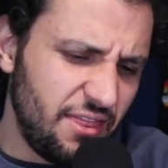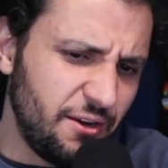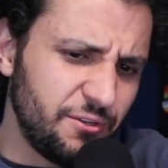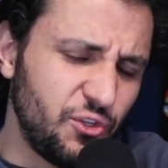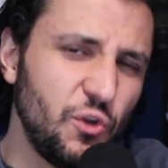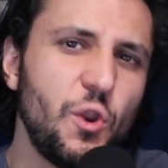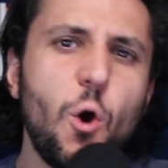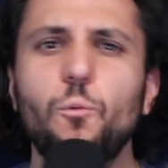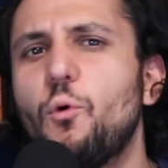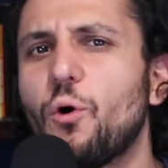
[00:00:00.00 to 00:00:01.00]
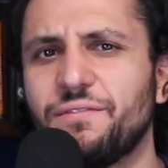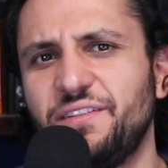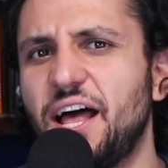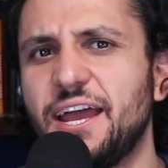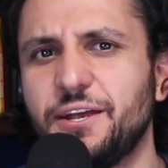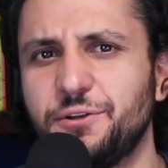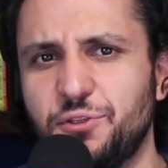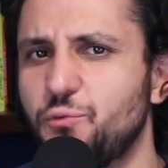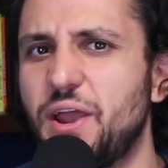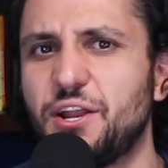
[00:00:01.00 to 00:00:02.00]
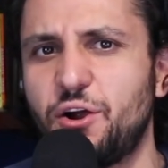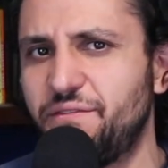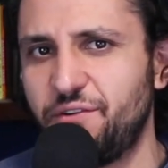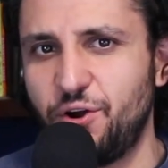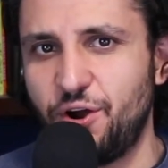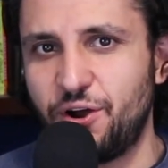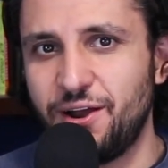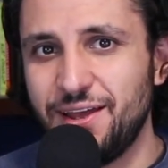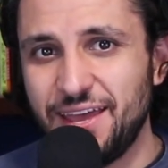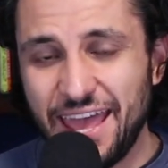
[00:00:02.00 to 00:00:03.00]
there's no more flying under the radar for her.